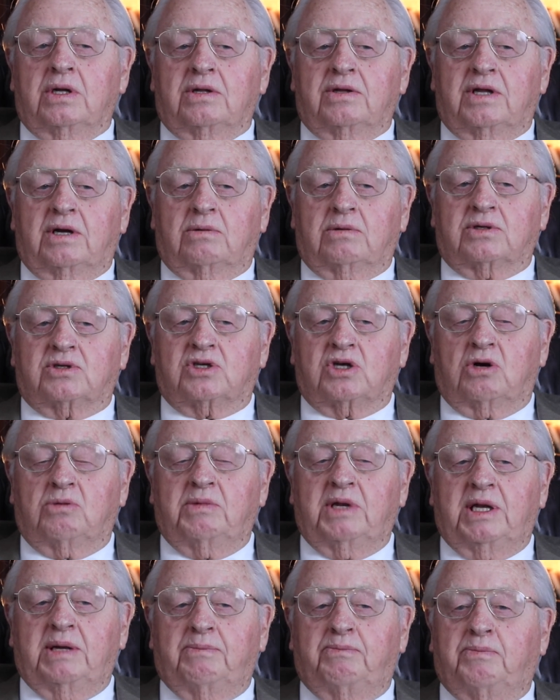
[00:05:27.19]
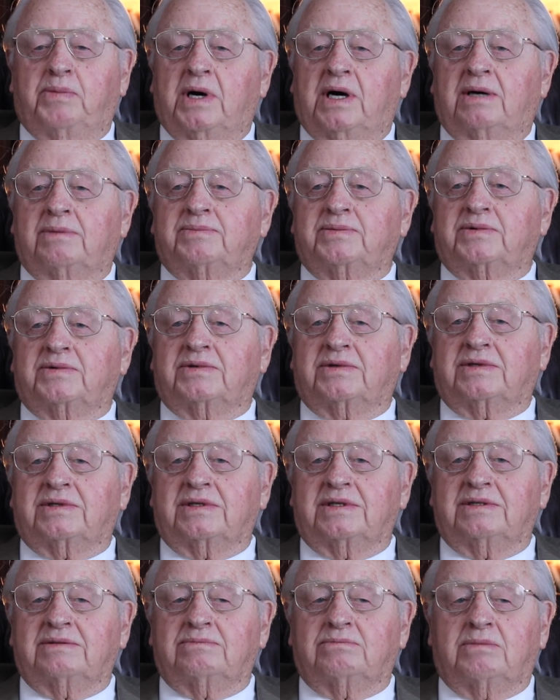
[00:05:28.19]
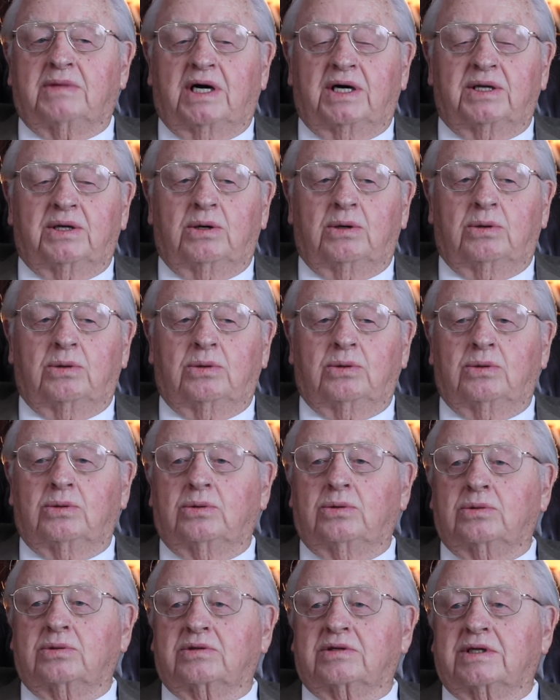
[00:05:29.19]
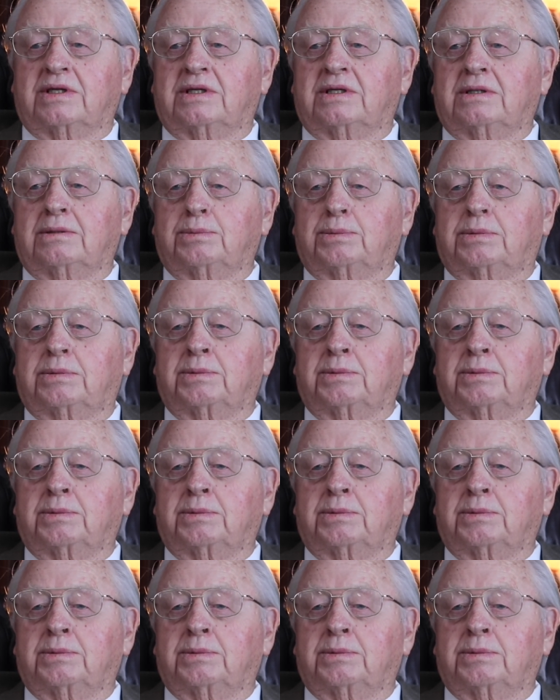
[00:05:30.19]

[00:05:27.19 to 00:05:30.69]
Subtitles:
there were so many bumps and mud holes and